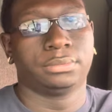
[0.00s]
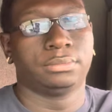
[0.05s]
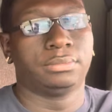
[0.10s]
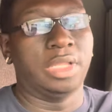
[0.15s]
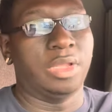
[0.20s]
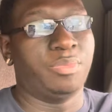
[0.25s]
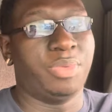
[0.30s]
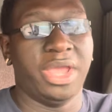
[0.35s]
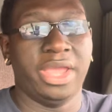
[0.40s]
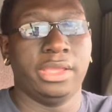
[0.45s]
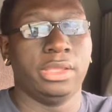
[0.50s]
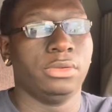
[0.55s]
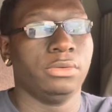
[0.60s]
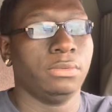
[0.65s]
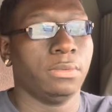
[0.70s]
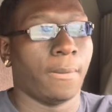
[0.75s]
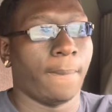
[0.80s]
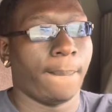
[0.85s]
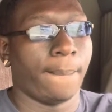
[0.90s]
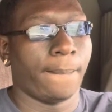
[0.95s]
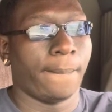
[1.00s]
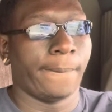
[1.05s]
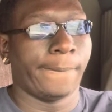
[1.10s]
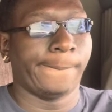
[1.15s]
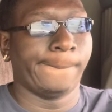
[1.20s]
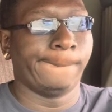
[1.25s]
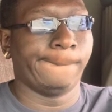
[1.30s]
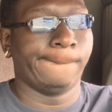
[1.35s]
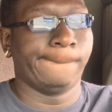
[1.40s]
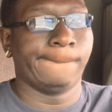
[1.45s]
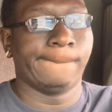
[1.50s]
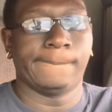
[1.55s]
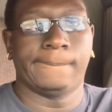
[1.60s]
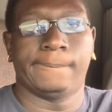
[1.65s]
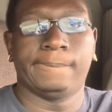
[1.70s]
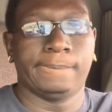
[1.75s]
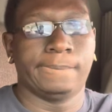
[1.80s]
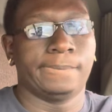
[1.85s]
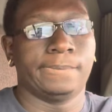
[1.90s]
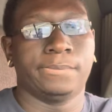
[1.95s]
they pay you,
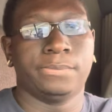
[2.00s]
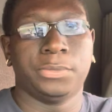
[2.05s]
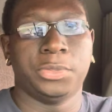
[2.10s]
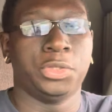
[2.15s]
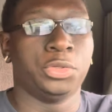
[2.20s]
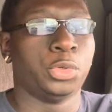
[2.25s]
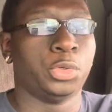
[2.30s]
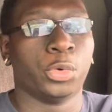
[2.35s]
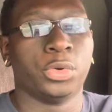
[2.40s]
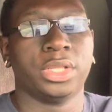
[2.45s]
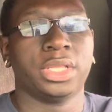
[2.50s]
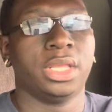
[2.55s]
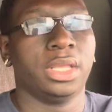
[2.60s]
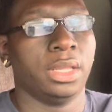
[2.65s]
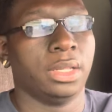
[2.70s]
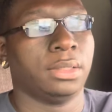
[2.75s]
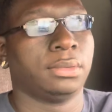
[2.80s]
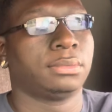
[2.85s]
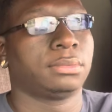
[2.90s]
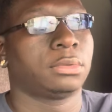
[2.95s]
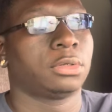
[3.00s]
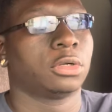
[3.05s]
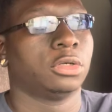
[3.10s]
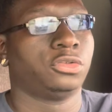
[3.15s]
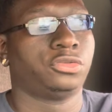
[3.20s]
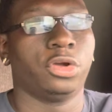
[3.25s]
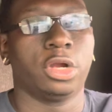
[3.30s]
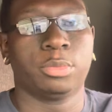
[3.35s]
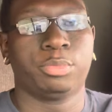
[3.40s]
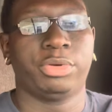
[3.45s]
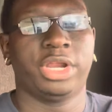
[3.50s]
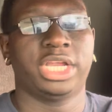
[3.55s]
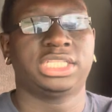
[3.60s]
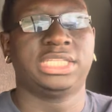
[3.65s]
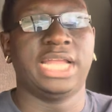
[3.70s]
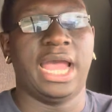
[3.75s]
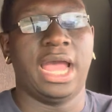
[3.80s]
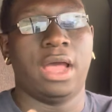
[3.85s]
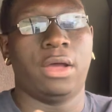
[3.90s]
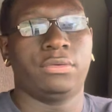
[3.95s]
you do it again. Truck breaks
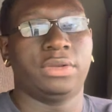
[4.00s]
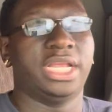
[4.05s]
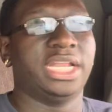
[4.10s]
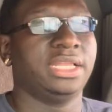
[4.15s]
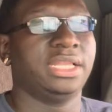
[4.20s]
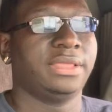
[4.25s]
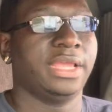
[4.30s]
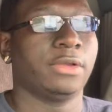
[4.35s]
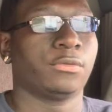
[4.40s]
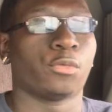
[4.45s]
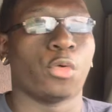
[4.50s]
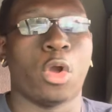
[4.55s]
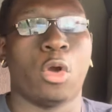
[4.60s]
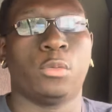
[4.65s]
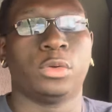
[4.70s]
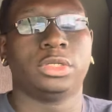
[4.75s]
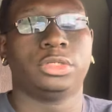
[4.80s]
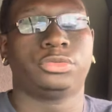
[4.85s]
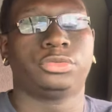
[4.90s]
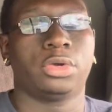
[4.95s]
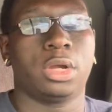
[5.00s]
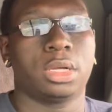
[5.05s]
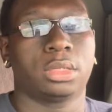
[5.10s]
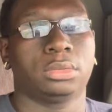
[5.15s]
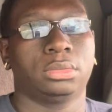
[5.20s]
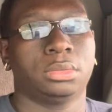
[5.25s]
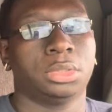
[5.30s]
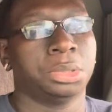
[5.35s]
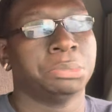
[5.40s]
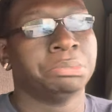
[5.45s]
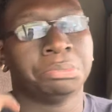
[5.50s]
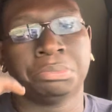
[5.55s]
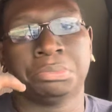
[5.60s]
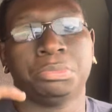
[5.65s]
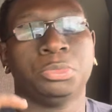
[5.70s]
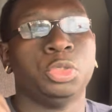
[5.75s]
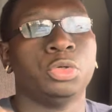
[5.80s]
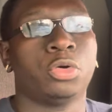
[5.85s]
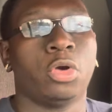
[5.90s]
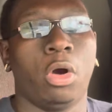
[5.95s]
down, anything wrong with the truck,
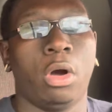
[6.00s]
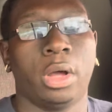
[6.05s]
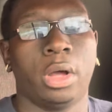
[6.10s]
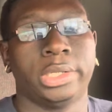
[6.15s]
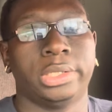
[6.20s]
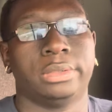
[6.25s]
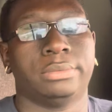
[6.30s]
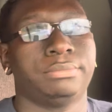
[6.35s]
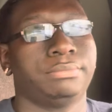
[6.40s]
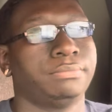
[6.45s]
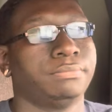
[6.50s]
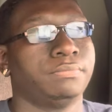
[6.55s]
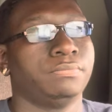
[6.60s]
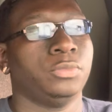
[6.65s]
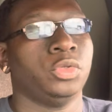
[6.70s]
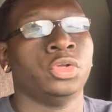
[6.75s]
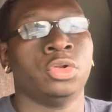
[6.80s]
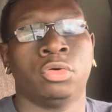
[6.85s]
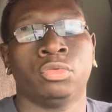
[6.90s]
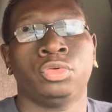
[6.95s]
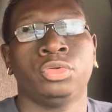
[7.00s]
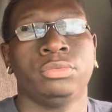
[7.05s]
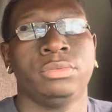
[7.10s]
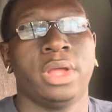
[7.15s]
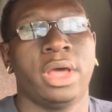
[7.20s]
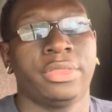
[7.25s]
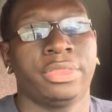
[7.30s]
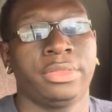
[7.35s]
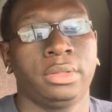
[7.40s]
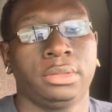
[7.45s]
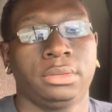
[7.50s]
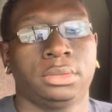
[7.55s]
you call them. You don't do nothing.